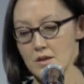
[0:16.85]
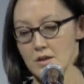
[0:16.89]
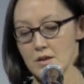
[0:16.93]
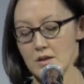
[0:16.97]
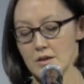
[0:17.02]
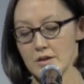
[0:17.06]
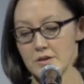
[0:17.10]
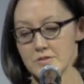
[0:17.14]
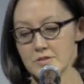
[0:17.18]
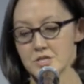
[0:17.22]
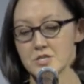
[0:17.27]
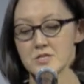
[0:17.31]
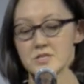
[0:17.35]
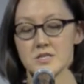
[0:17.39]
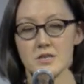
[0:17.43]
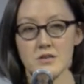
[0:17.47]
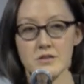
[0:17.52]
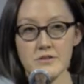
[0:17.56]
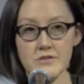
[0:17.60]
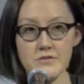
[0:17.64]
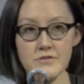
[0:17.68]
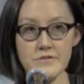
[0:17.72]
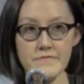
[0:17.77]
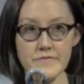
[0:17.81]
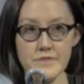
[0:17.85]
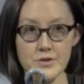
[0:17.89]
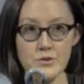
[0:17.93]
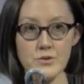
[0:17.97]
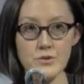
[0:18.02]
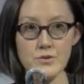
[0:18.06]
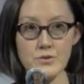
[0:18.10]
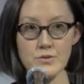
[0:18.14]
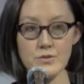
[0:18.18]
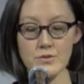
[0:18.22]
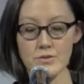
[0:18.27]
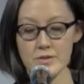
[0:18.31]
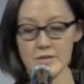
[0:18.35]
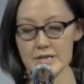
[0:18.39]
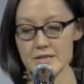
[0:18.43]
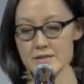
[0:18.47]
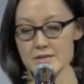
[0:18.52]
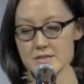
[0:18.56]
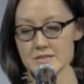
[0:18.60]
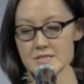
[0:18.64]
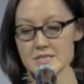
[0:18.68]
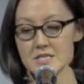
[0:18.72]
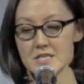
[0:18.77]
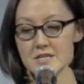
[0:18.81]
Uh, she's the author of The Hole
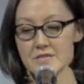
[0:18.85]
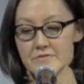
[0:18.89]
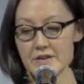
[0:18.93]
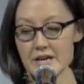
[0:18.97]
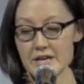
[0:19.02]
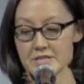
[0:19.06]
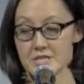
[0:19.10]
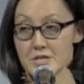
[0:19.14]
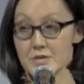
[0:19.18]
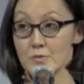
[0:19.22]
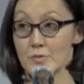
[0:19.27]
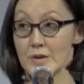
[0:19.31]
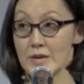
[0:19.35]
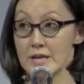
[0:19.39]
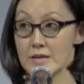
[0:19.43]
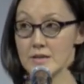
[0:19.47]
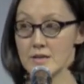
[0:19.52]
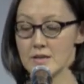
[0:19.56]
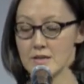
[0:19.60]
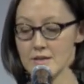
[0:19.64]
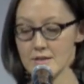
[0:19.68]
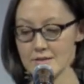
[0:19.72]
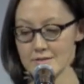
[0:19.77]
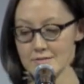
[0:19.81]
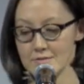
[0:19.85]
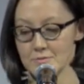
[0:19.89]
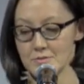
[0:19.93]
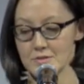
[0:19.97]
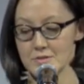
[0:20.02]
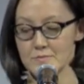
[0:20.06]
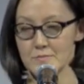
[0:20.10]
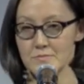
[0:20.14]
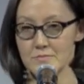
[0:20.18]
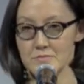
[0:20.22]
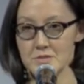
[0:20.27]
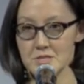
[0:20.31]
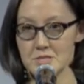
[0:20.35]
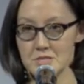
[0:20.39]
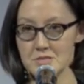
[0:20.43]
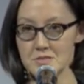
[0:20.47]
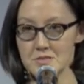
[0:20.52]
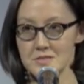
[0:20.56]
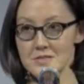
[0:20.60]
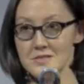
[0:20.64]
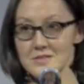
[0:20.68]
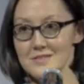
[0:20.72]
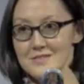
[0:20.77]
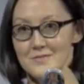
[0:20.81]
and City of Ash and Red. that was
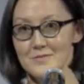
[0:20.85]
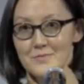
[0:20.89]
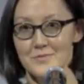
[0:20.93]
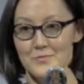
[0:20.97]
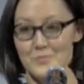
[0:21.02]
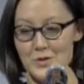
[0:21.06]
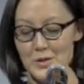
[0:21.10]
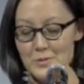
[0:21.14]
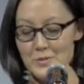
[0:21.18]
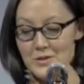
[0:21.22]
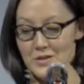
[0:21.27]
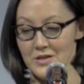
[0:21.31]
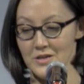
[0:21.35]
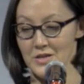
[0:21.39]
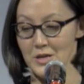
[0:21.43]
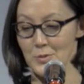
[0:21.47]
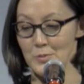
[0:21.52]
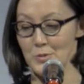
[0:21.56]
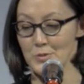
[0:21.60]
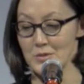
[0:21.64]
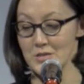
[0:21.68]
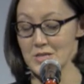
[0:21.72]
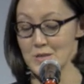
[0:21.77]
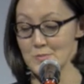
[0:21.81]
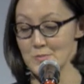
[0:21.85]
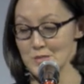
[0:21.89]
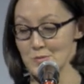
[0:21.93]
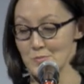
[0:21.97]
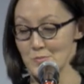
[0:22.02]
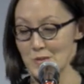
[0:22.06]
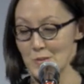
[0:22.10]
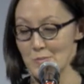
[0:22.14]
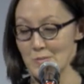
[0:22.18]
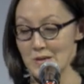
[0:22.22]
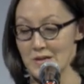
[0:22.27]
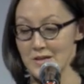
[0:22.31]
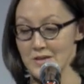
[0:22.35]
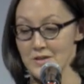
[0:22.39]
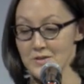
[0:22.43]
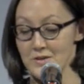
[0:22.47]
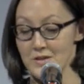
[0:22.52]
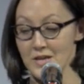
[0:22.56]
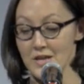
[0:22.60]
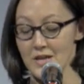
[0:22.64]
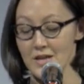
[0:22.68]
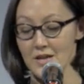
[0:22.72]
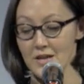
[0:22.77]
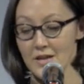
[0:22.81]
mentioned probably a couple times in my
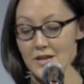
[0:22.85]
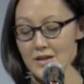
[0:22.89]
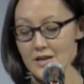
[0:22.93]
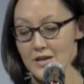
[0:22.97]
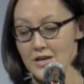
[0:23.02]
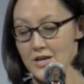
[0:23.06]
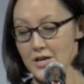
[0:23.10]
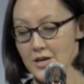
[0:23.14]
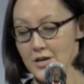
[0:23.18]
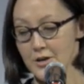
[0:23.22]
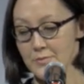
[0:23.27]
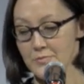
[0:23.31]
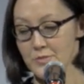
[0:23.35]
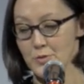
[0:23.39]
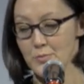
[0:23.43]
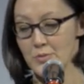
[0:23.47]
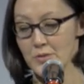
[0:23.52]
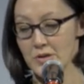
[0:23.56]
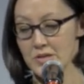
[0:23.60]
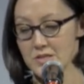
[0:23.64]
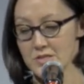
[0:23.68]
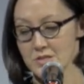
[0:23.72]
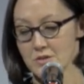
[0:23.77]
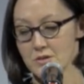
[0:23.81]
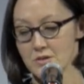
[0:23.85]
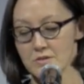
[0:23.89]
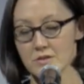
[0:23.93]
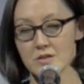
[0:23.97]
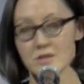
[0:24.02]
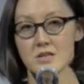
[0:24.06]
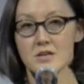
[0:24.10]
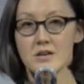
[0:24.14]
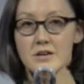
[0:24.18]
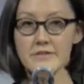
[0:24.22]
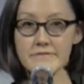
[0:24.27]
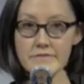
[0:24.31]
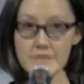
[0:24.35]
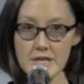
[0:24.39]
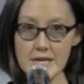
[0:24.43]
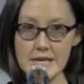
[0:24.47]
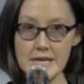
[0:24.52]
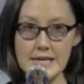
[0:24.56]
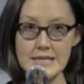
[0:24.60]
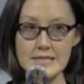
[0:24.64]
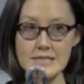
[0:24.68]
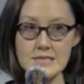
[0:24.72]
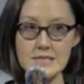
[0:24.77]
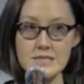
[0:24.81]
bio. Um, the book is called The Law of
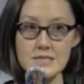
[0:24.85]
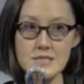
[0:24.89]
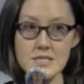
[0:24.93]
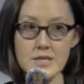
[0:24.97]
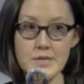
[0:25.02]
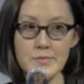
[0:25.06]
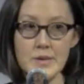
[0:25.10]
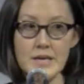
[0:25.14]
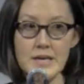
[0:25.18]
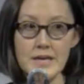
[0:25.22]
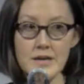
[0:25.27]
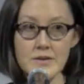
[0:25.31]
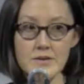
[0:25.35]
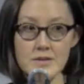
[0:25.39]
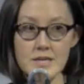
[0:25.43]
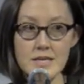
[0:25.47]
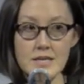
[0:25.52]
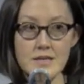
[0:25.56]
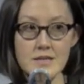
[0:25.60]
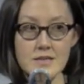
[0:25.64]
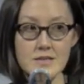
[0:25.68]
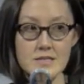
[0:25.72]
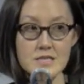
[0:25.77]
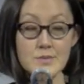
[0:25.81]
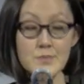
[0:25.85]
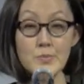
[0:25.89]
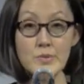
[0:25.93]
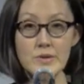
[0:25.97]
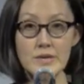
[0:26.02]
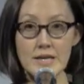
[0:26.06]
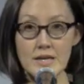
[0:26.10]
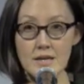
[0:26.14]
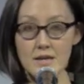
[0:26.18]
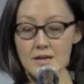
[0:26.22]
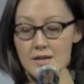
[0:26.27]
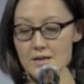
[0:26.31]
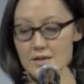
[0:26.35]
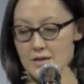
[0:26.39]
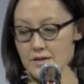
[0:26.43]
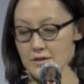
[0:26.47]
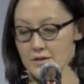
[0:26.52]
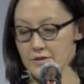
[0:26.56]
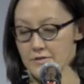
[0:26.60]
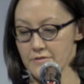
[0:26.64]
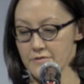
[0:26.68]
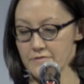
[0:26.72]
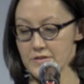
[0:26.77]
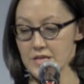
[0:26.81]
Lines. It's coming out in spring
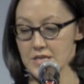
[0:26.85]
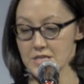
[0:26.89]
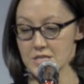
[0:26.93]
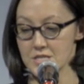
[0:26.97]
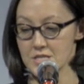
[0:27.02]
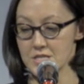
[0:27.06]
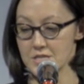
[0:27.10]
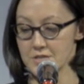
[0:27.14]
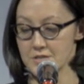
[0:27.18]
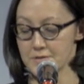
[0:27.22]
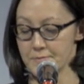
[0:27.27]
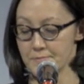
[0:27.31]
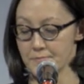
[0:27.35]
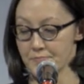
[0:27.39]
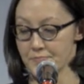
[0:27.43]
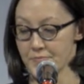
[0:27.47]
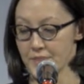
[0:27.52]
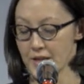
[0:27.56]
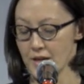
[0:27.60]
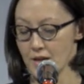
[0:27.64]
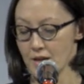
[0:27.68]
of next year.